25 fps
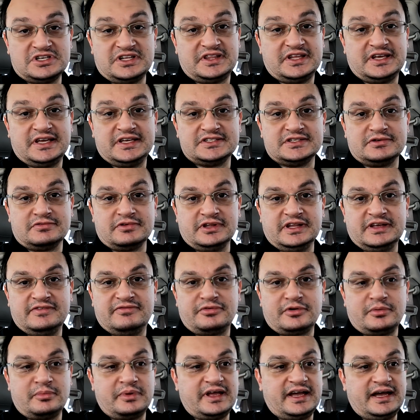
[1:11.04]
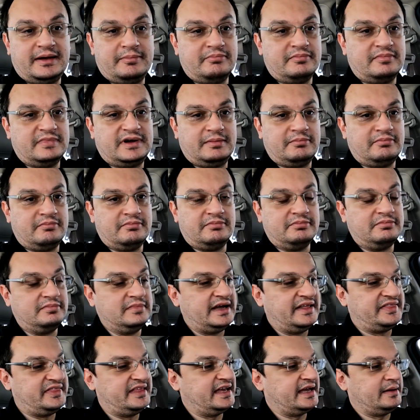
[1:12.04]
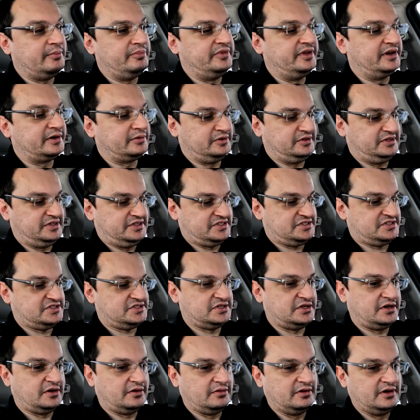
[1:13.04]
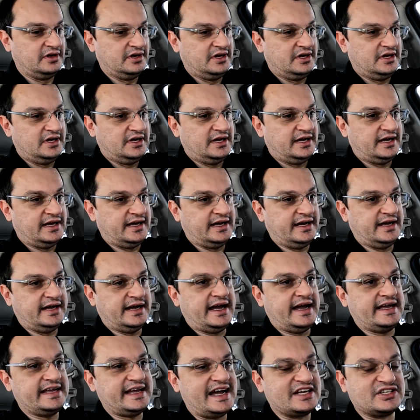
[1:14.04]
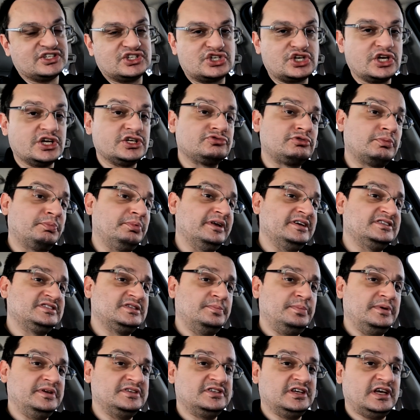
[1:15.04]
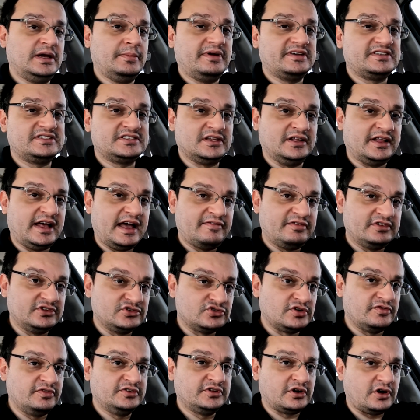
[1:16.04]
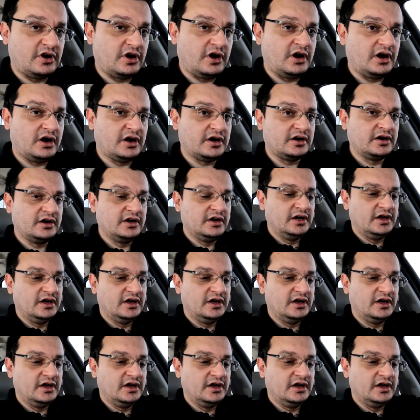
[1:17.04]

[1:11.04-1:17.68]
I think is a relief for me. I think I'm done with this. So I just replaced the PCM. I still haven't driven the car.